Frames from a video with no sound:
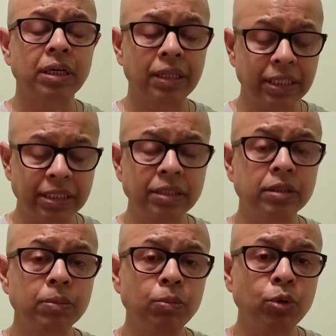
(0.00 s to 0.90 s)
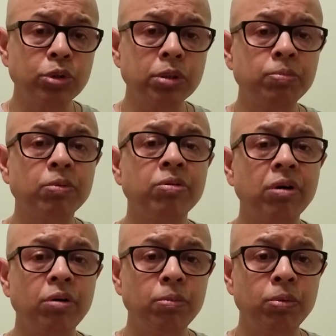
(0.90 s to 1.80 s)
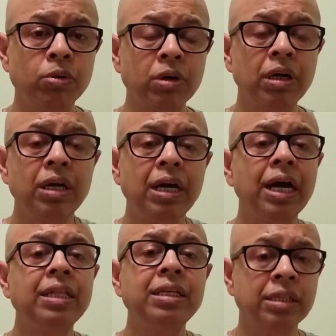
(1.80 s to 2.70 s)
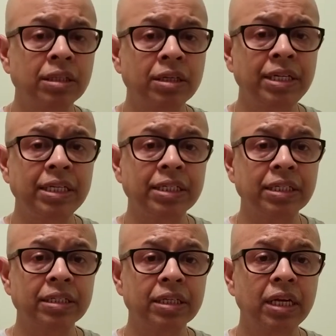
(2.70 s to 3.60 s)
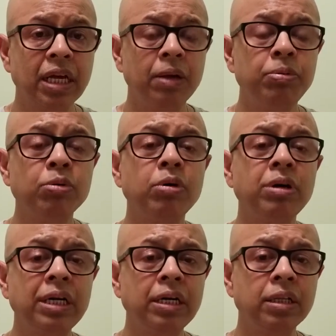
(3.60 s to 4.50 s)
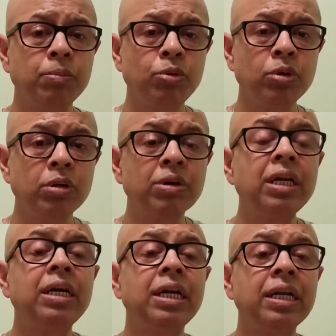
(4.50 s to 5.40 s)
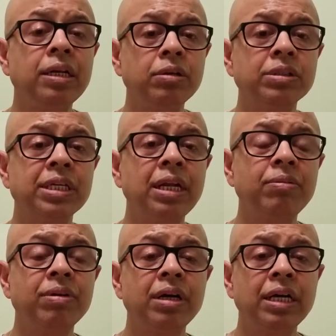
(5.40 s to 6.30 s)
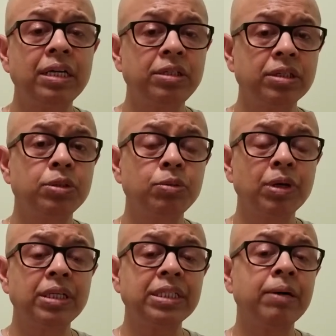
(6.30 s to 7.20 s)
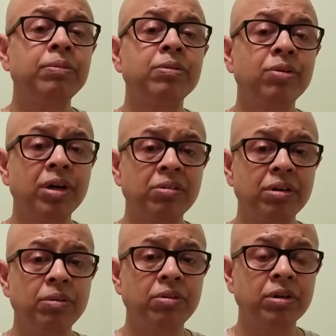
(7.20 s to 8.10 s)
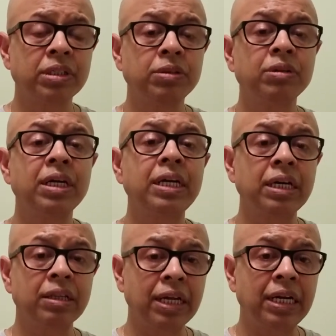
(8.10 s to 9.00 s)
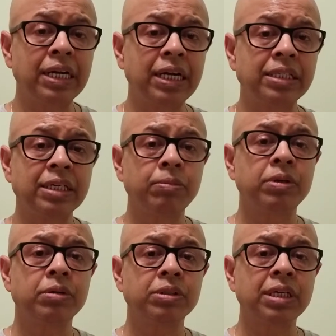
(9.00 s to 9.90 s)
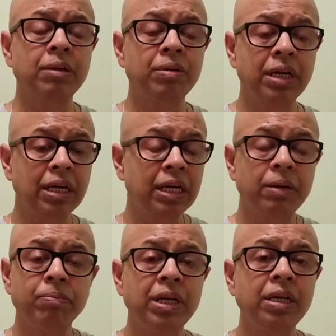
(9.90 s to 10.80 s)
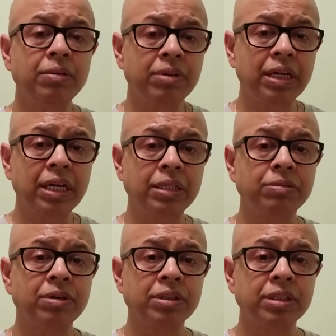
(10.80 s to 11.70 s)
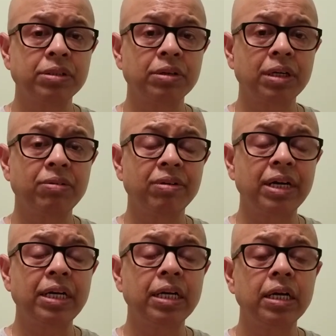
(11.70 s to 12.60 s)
This is the most profound book, and these are the teachings. If you want to read the book, you can read it yourself. It's just one chapter, 45 verses. You can read the entire chapter yourself. Many of the English verses you can find.